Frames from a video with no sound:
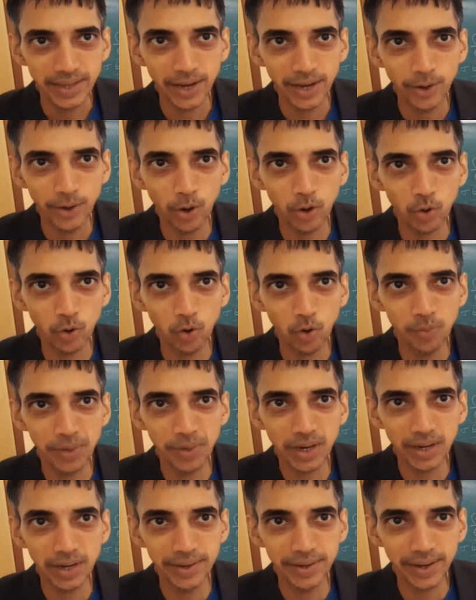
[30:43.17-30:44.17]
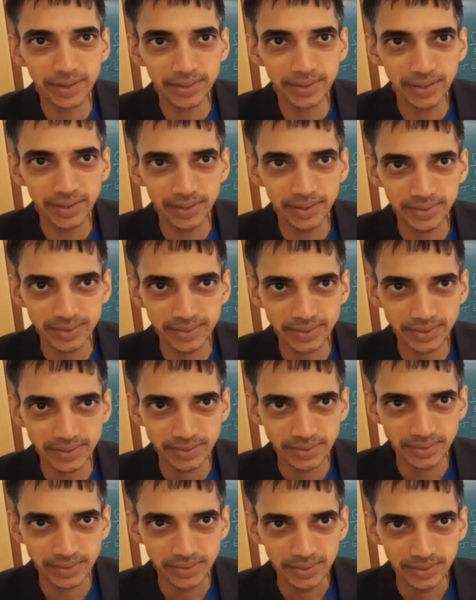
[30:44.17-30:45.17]
are non-ohmic conductors.
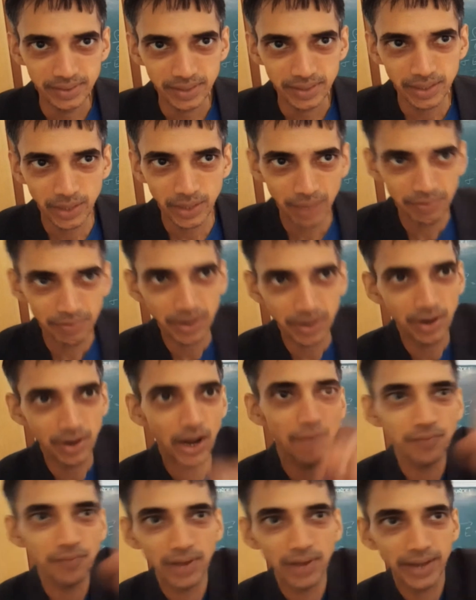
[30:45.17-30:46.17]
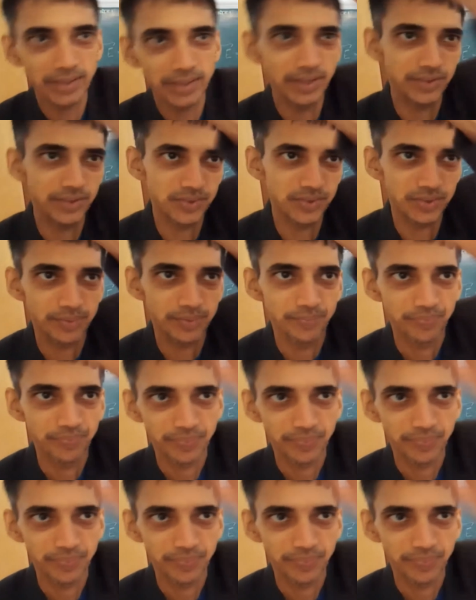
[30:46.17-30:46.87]
You have a graph like this